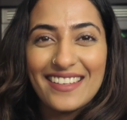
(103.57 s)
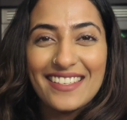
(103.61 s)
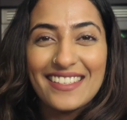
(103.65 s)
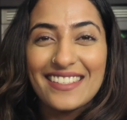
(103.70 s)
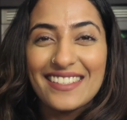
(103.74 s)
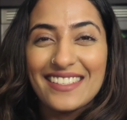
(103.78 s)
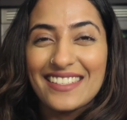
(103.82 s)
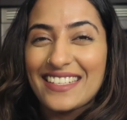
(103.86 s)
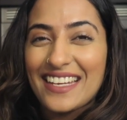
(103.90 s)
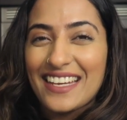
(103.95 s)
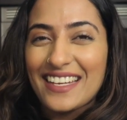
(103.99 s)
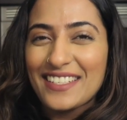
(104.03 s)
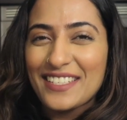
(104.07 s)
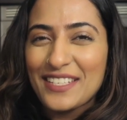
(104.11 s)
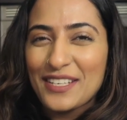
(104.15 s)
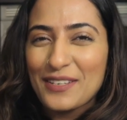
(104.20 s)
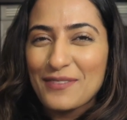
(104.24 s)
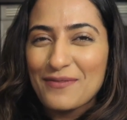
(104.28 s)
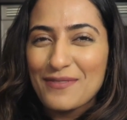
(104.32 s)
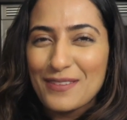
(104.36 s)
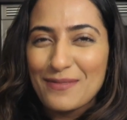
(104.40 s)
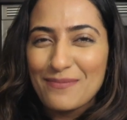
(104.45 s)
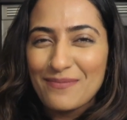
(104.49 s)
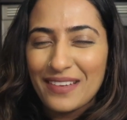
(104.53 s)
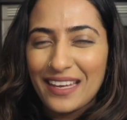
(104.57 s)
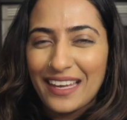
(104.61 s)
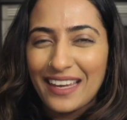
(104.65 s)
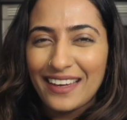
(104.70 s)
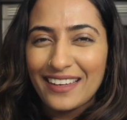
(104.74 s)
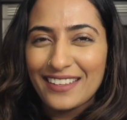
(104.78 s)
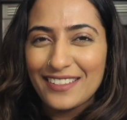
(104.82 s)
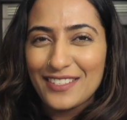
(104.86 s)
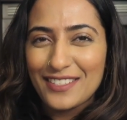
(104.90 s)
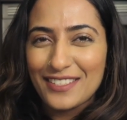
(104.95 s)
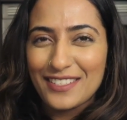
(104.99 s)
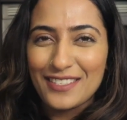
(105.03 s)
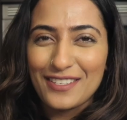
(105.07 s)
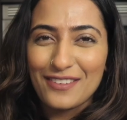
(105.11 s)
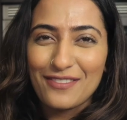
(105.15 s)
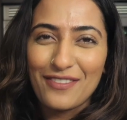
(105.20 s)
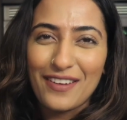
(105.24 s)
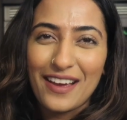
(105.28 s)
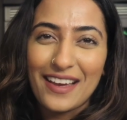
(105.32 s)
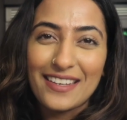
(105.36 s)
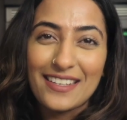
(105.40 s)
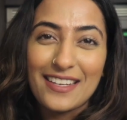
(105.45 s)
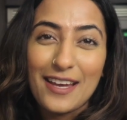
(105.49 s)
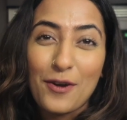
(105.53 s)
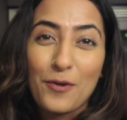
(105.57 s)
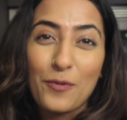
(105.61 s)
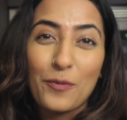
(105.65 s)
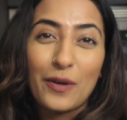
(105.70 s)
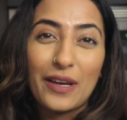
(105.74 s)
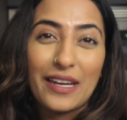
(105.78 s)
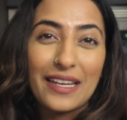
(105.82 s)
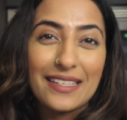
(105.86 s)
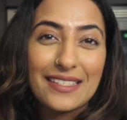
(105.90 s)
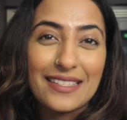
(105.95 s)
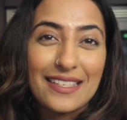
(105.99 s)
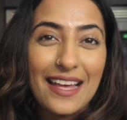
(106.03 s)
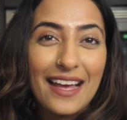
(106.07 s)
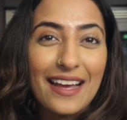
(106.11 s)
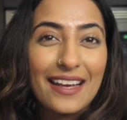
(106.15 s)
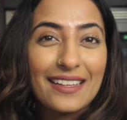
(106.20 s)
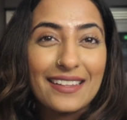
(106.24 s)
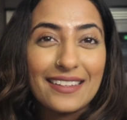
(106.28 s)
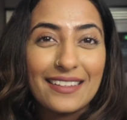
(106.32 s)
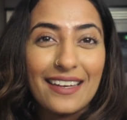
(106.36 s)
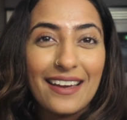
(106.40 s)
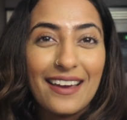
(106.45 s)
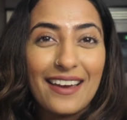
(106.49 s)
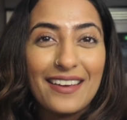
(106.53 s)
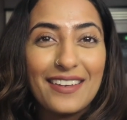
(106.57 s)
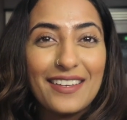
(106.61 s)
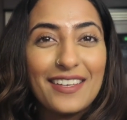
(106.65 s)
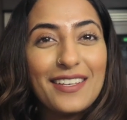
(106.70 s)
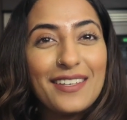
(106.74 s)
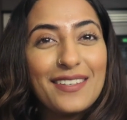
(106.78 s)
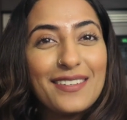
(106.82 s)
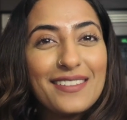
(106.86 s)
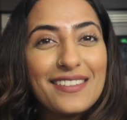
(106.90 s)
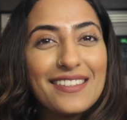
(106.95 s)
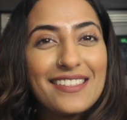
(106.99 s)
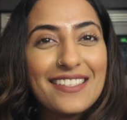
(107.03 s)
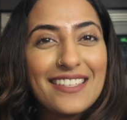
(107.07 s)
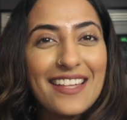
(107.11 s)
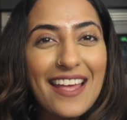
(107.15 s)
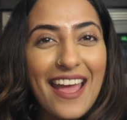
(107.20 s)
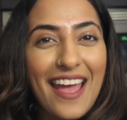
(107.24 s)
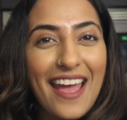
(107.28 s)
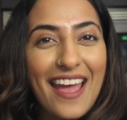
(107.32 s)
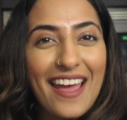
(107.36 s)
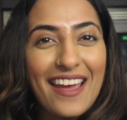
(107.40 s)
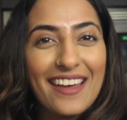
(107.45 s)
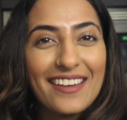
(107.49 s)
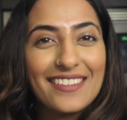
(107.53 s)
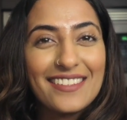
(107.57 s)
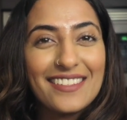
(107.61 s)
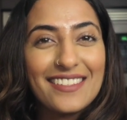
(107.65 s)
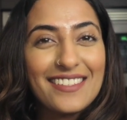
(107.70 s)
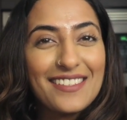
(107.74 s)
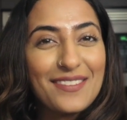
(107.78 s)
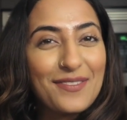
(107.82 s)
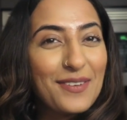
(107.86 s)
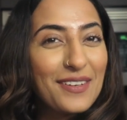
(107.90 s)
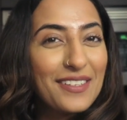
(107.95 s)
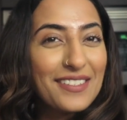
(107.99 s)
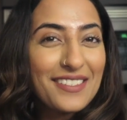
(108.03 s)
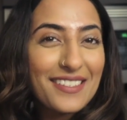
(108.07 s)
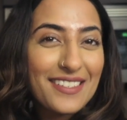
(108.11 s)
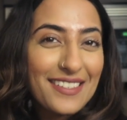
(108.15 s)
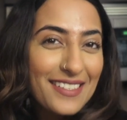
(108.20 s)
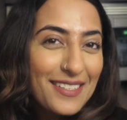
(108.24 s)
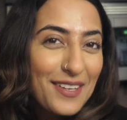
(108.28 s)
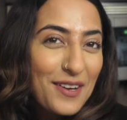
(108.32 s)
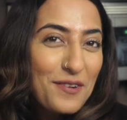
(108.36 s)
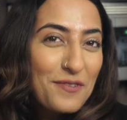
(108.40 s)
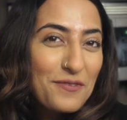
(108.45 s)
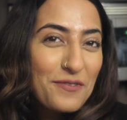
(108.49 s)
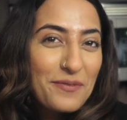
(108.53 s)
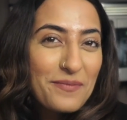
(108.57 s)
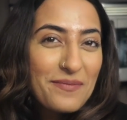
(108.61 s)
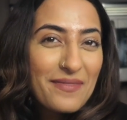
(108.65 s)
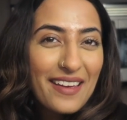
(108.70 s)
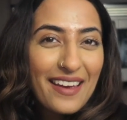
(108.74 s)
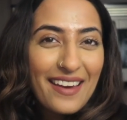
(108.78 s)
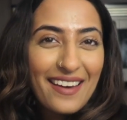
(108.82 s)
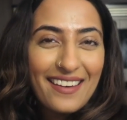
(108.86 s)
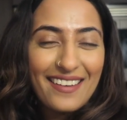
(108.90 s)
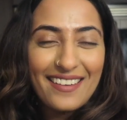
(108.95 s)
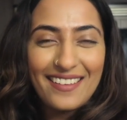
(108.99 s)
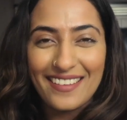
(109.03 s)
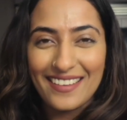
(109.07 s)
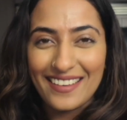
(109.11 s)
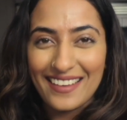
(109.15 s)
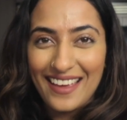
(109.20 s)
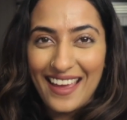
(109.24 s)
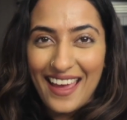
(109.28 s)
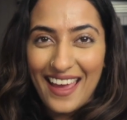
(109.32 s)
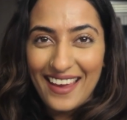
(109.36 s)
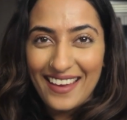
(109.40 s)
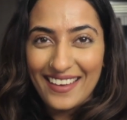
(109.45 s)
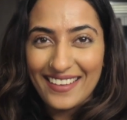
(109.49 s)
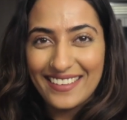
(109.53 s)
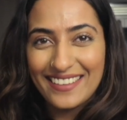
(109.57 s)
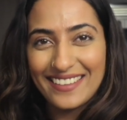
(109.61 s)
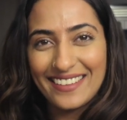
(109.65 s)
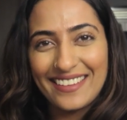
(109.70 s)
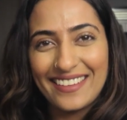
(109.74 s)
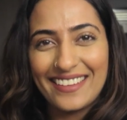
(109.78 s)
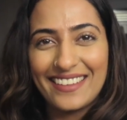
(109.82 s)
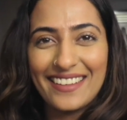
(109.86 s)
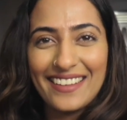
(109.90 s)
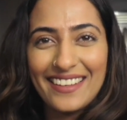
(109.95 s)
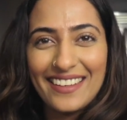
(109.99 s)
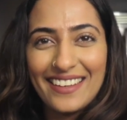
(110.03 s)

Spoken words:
stay tuned with me just to find out what exactly I use, and we'll just go from there. Okay.